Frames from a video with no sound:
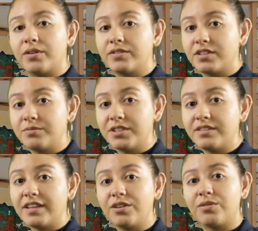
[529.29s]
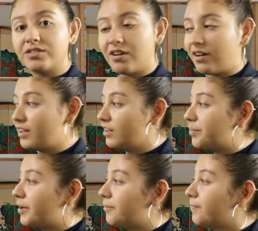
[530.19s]
subject that you are talking
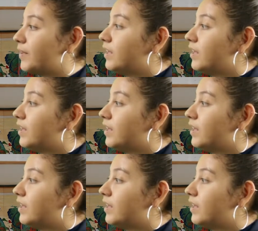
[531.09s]
about.